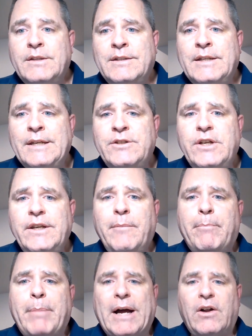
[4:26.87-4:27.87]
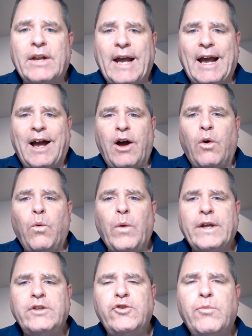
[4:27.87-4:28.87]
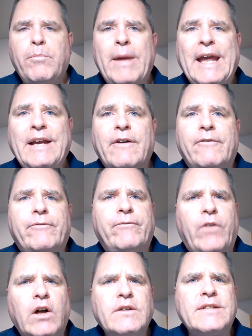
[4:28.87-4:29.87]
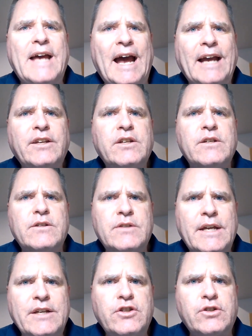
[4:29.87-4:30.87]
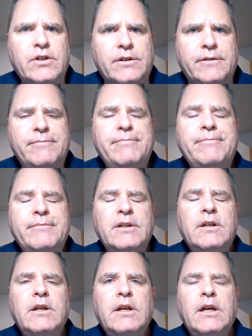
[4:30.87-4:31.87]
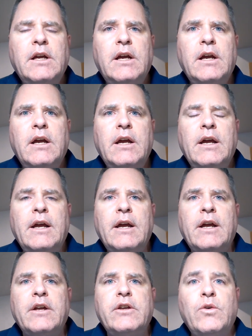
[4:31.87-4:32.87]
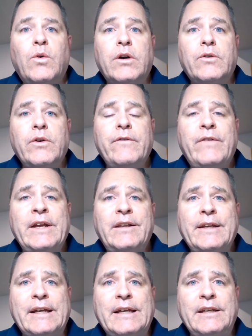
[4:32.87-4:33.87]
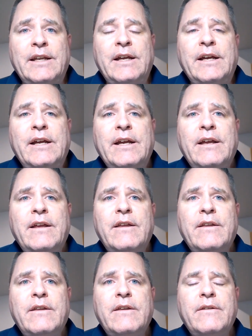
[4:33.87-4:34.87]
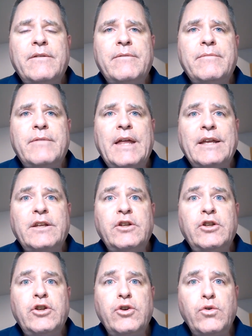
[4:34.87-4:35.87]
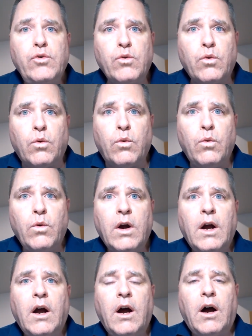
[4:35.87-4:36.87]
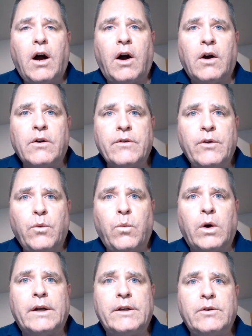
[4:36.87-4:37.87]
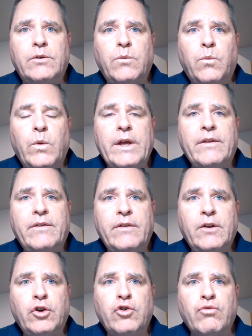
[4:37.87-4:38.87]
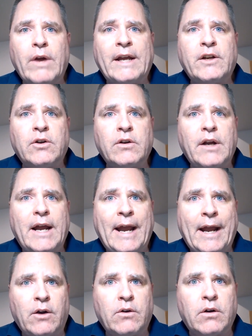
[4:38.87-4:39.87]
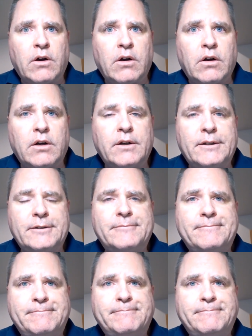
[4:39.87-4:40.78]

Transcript: teaching about how when you make a false accusation, you are revealing that you are the one with the greater error.